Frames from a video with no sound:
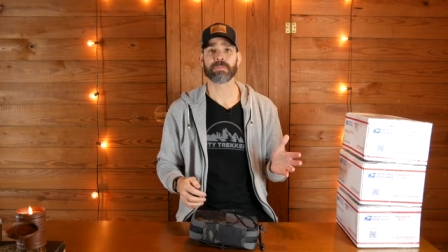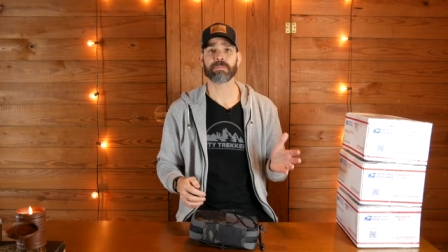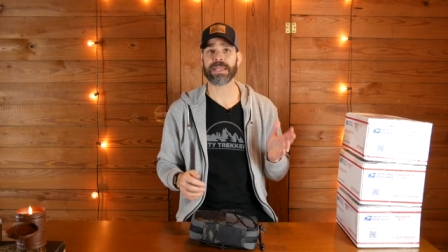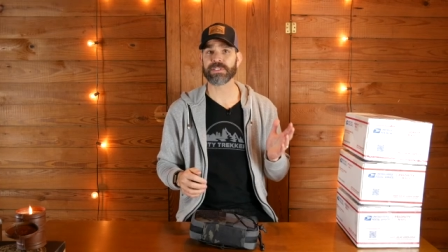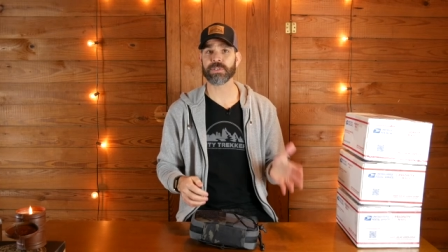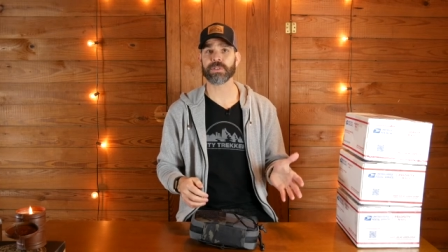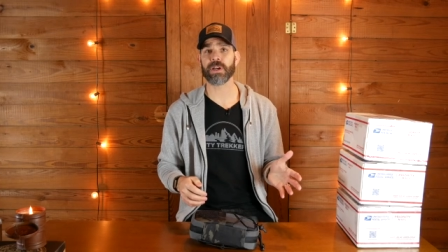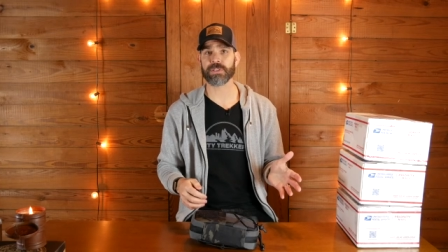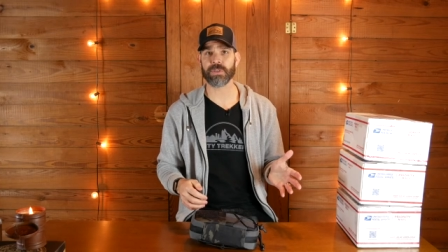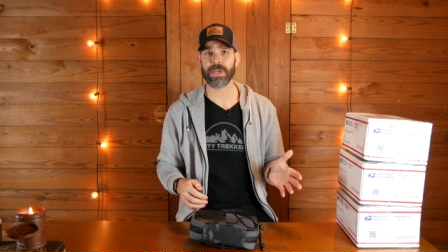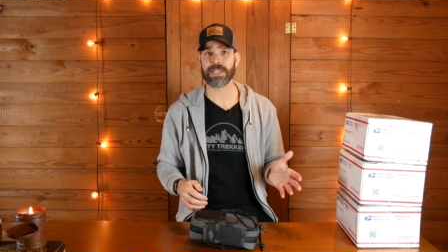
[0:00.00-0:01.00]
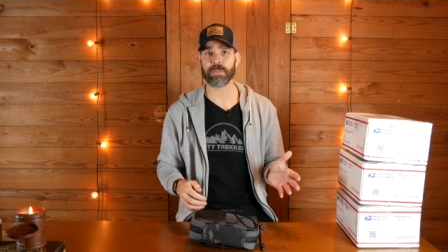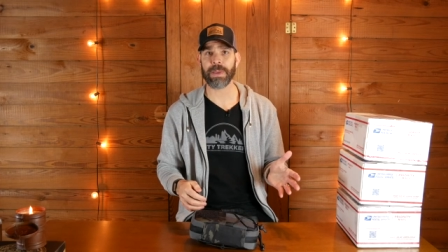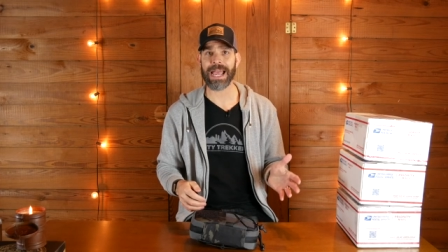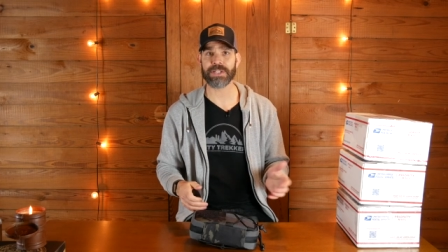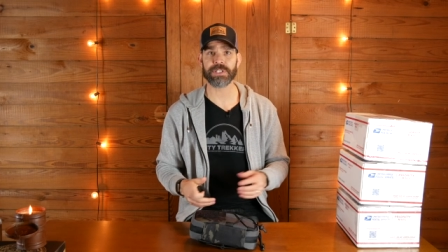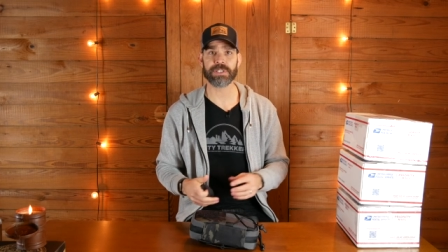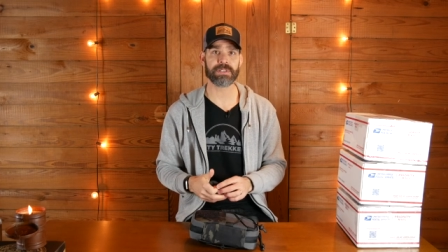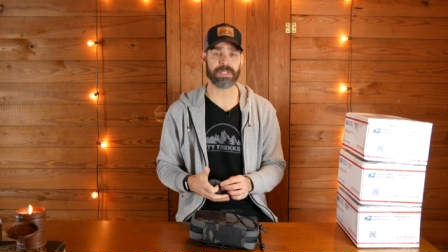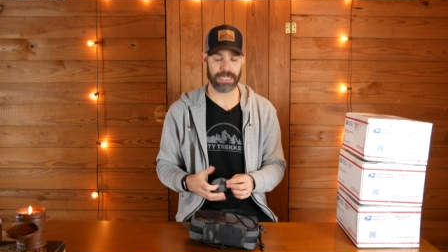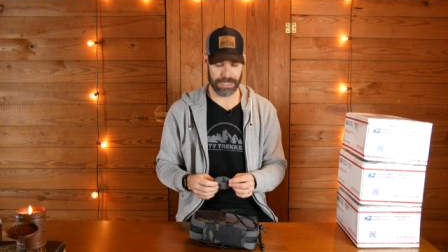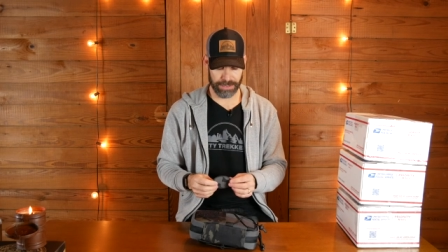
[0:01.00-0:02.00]
Matsuda also has patches,
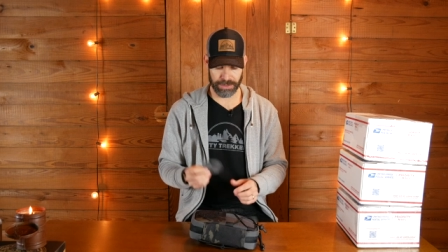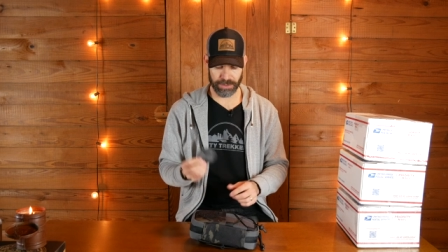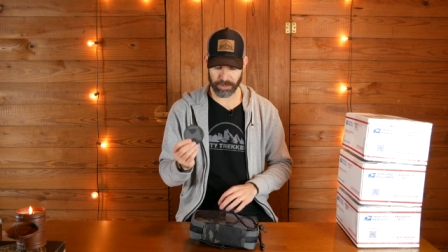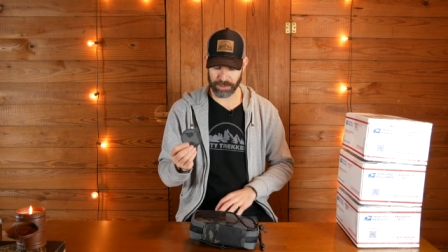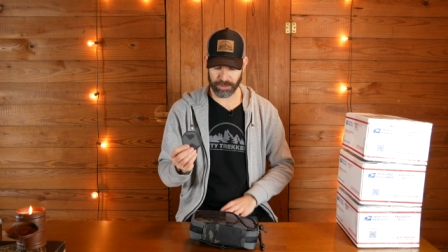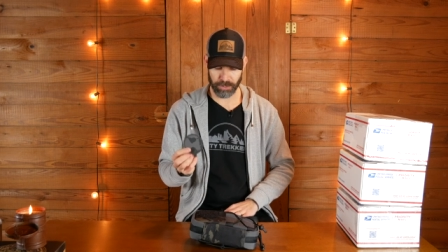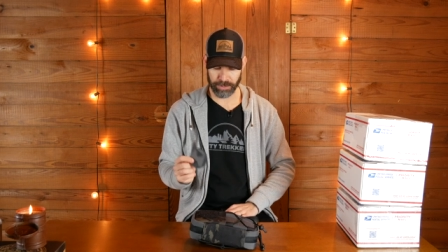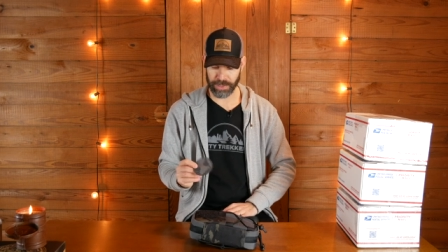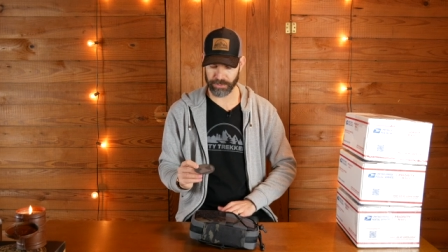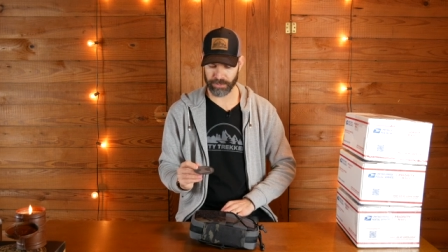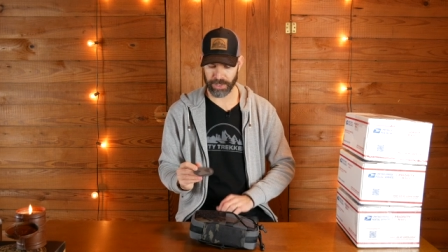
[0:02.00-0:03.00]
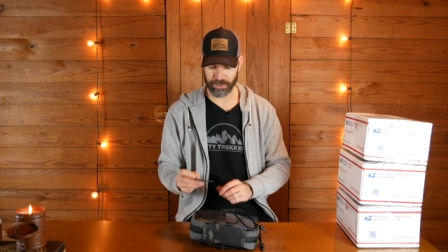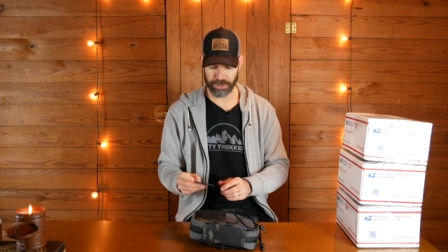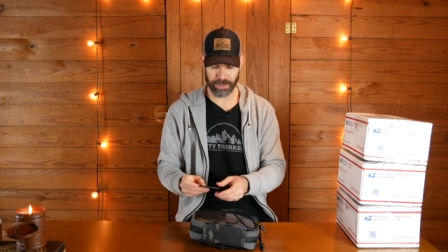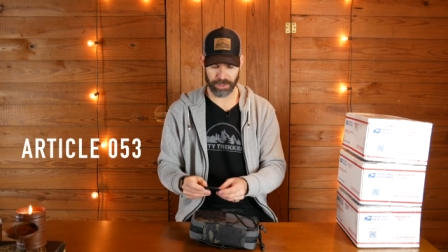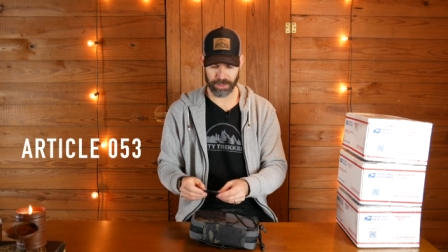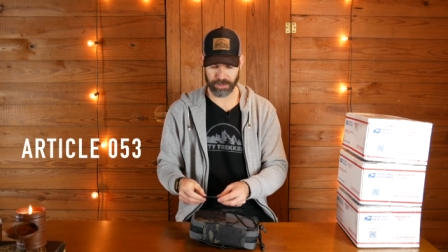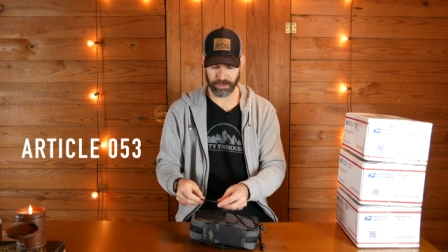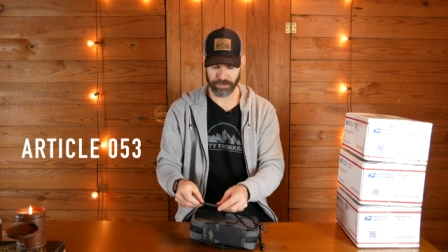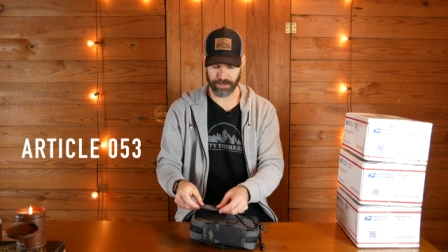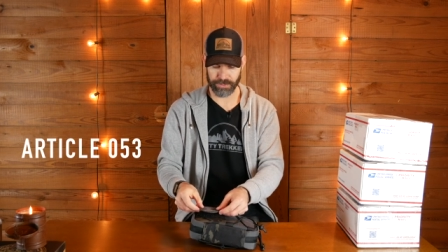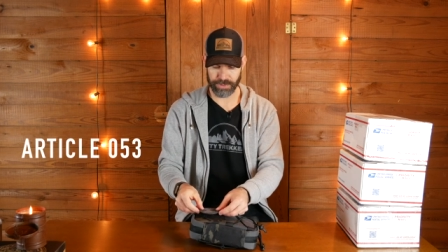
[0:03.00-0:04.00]
and this one is one of my favorite, Article
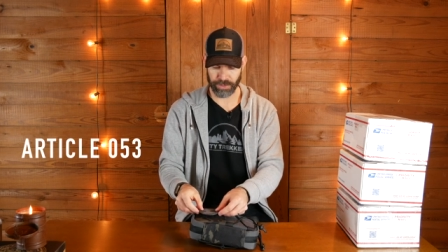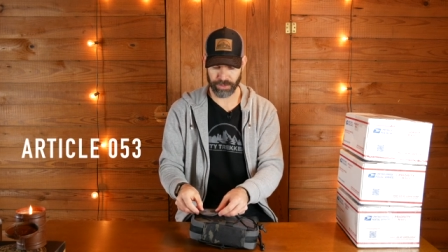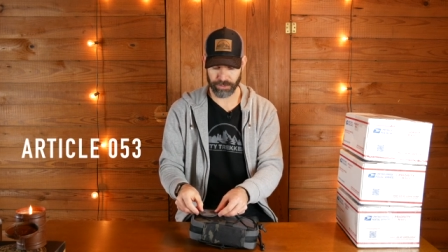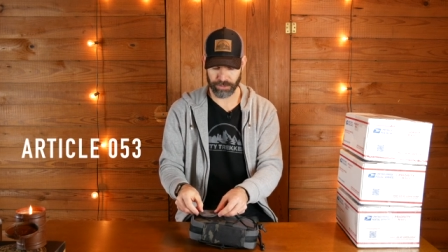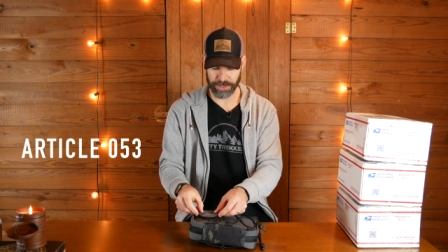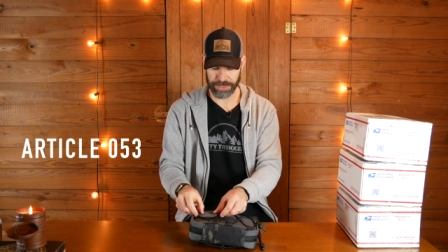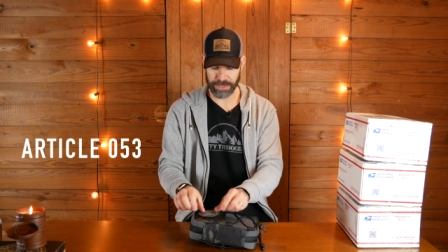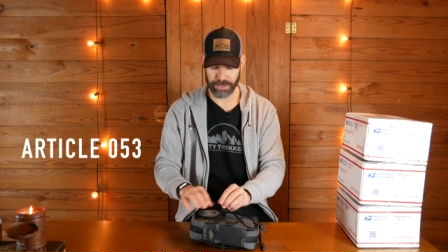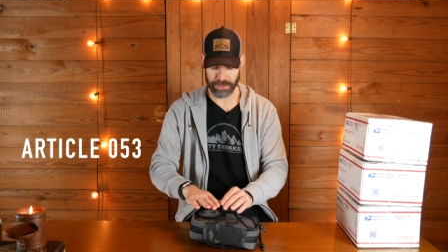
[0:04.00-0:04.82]
53